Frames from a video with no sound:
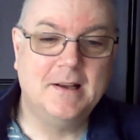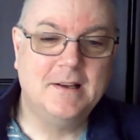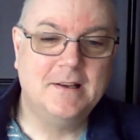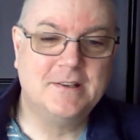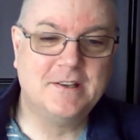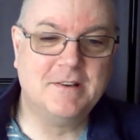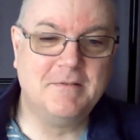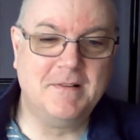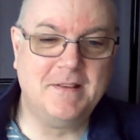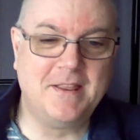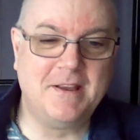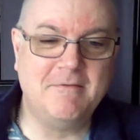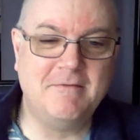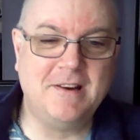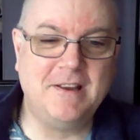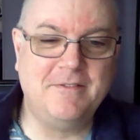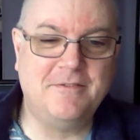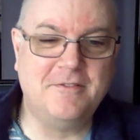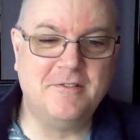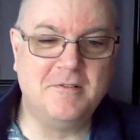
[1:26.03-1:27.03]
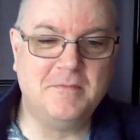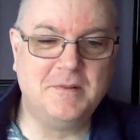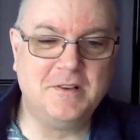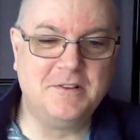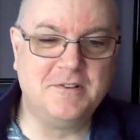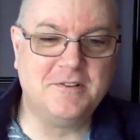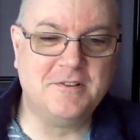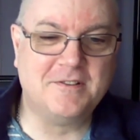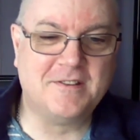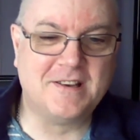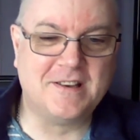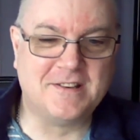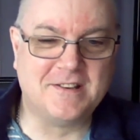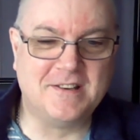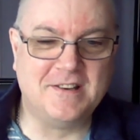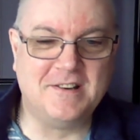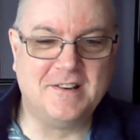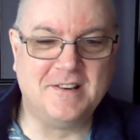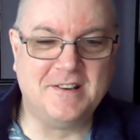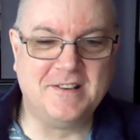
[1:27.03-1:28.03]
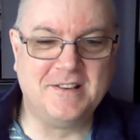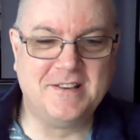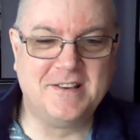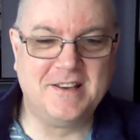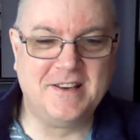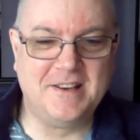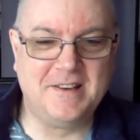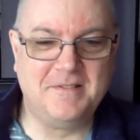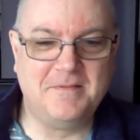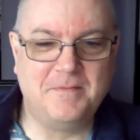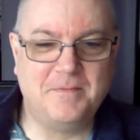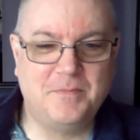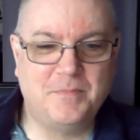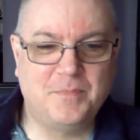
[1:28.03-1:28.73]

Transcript: So when they reformed in 2019,